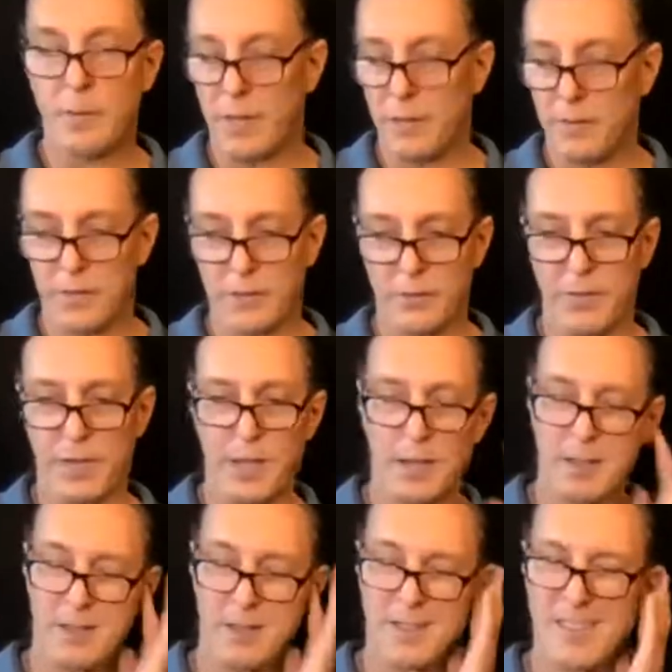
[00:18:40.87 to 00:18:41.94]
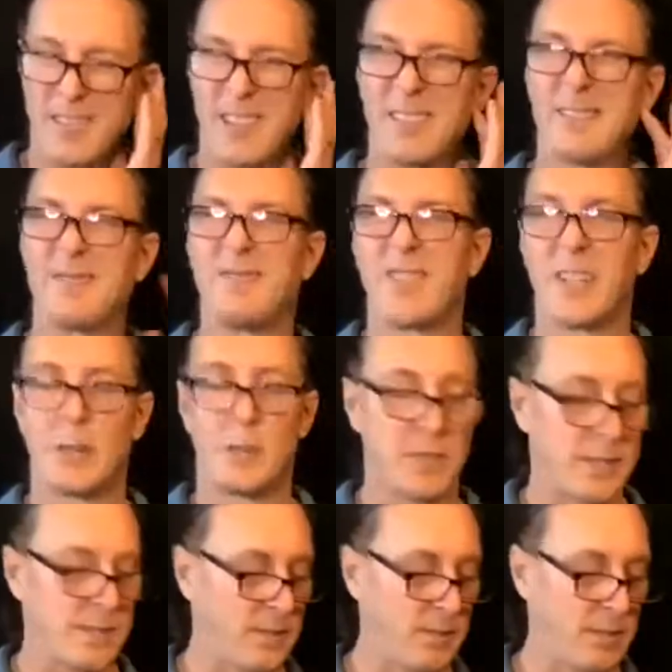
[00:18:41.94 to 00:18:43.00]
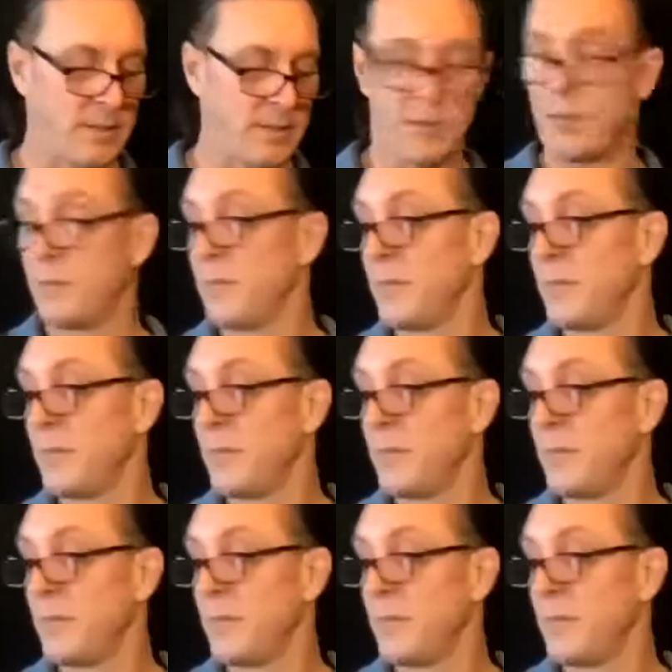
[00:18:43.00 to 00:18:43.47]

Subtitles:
and everything ringing out, it's not very pleasant to listen to.